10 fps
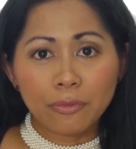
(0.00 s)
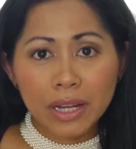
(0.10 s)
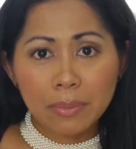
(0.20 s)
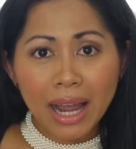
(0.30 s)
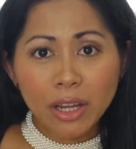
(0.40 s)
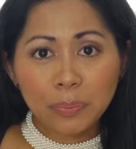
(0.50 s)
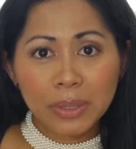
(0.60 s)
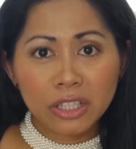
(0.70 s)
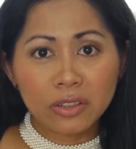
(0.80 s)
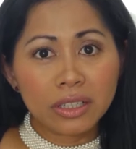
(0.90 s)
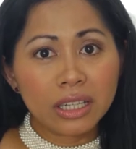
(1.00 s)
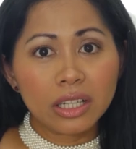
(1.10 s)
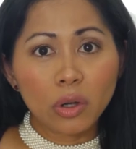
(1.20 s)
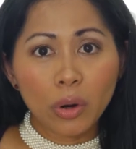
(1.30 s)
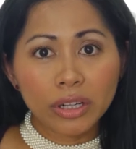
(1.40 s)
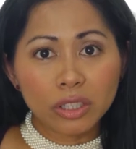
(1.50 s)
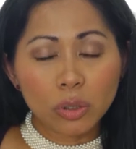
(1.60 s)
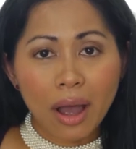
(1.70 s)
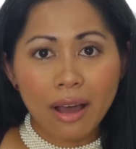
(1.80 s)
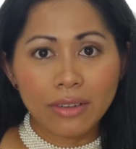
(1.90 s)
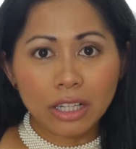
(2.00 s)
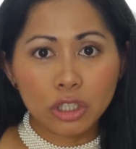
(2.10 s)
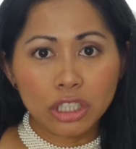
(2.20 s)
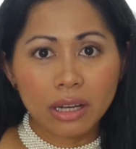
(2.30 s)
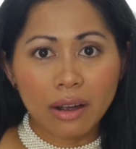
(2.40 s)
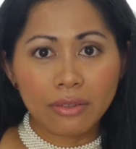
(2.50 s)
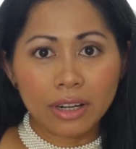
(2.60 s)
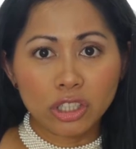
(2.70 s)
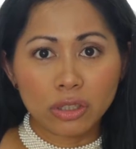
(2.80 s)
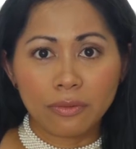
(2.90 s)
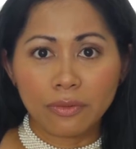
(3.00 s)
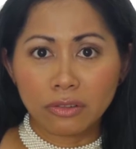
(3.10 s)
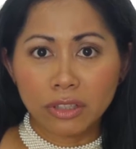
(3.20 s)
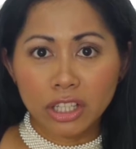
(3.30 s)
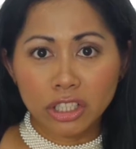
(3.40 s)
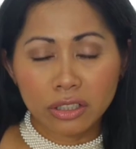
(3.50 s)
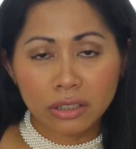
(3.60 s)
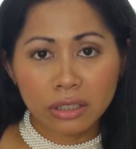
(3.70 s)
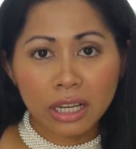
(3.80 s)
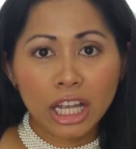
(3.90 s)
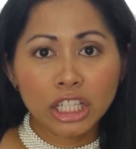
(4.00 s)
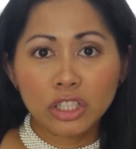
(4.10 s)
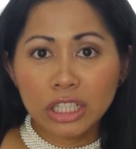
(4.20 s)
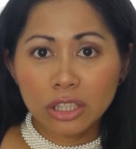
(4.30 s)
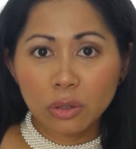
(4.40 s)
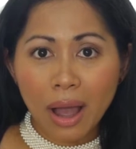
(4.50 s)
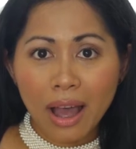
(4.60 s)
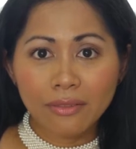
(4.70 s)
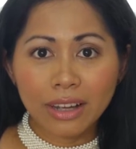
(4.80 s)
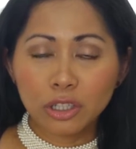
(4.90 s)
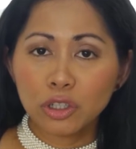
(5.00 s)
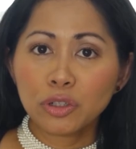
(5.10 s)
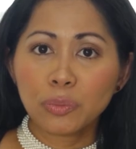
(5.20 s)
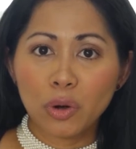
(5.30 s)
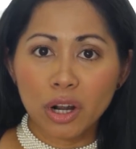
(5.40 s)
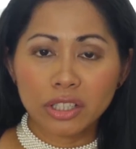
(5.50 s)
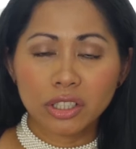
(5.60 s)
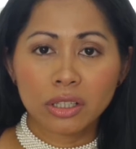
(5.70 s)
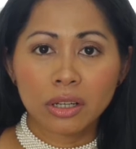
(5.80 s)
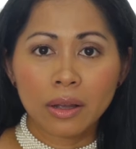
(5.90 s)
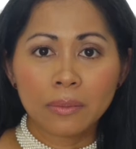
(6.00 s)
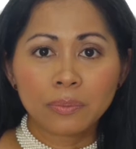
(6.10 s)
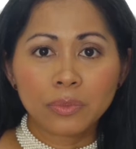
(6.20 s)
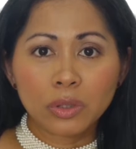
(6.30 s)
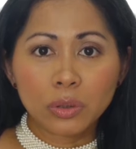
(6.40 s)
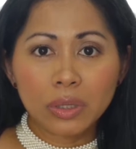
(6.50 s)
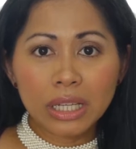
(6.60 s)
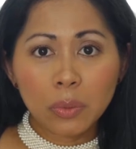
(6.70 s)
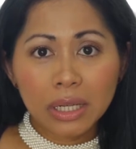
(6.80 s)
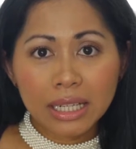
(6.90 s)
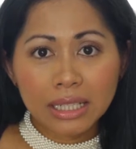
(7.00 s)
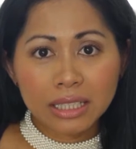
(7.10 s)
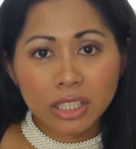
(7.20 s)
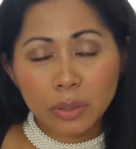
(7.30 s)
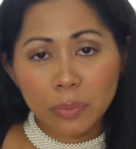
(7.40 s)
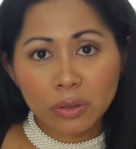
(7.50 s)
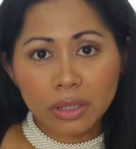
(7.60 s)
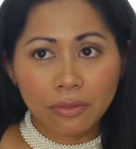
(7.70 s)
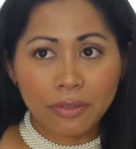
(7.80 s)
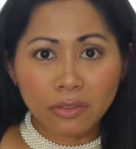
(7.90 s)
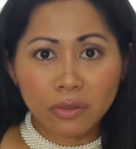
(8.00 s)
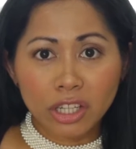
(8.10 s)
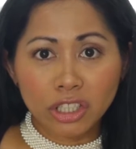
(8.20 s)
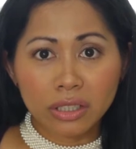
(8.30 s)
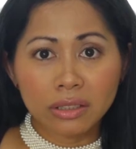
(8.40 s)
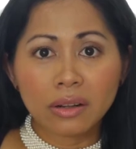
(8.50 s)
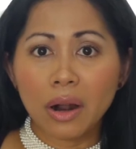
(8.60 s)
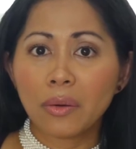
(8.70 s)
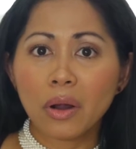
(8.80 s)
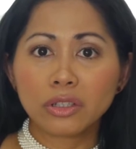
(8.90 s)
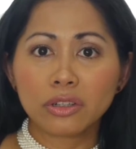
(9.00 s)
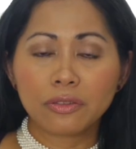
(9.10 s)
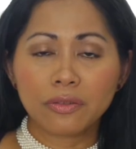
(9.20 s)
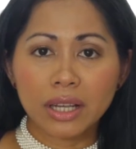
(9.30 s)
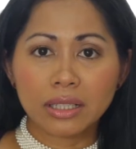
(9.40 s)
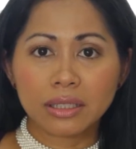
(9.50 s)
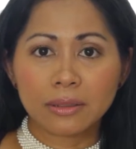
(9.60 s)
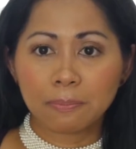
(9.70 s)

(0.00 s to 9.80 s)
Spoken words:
In my opinion, in order to have a good coverage of foundation, you need to have a good brush to equally distribute the foundation around your face.